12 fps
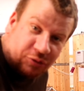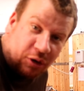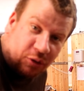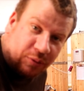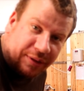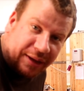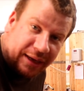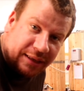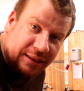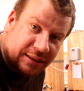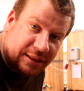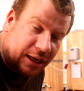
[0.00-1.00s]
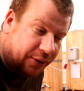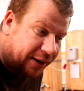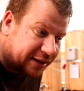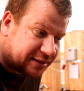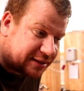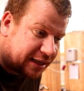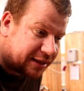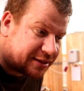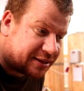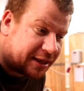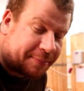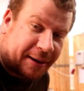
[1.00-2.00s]
wrong with it so I had to take the
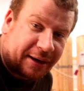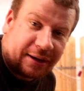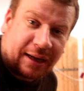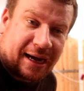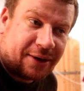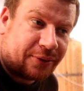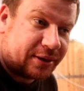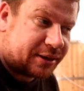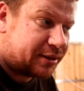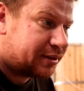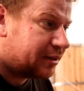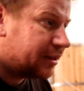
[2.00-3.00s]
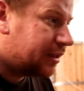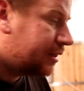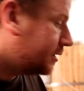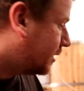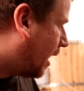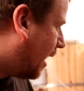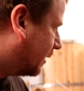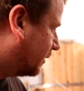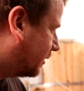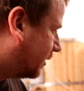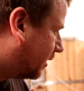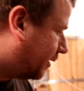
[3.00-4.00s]
C-panel out
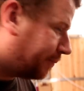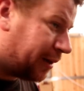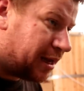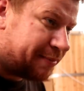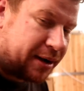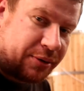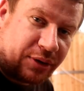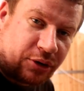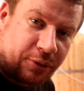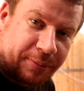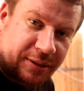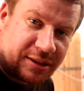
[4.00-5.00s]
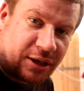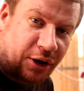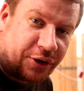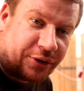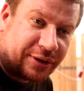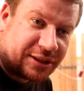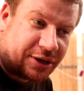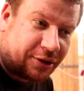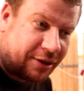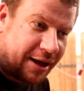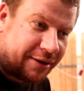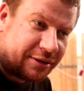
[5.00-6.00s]
and uh, play about with a couple of solenoids
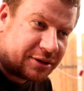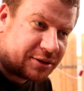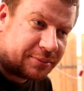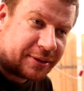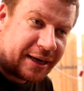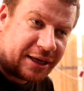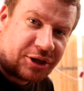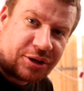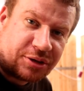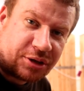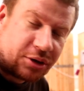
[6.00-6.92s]
on there and some connections have